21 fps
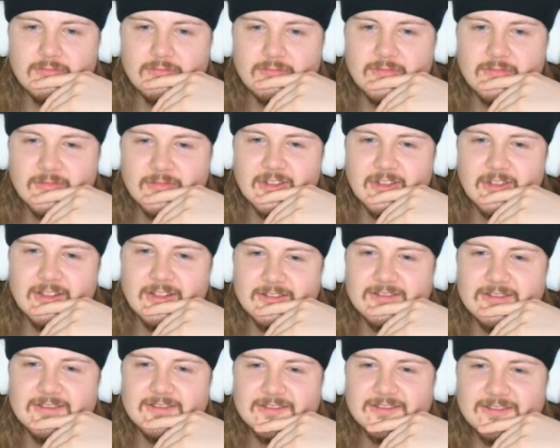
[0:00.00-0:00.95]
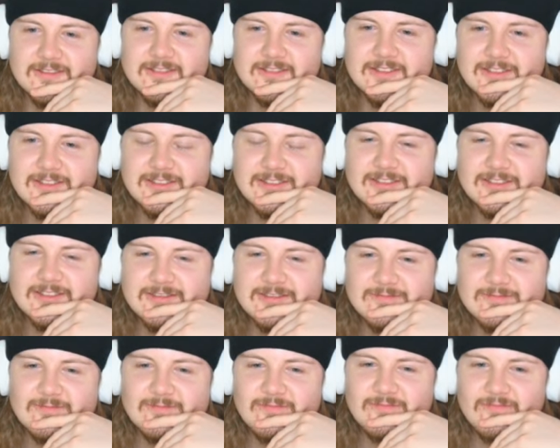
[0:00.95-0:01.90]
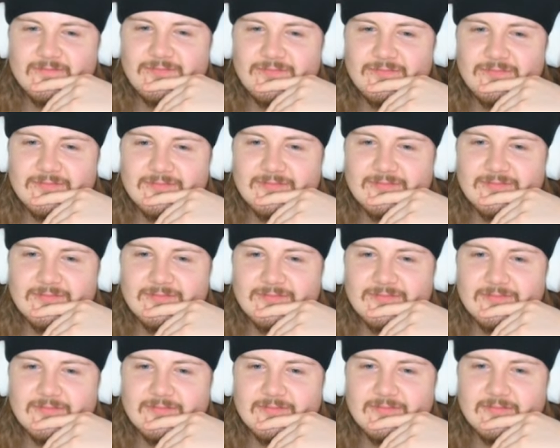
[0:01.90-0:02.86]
all the time. But I mean, my dad would say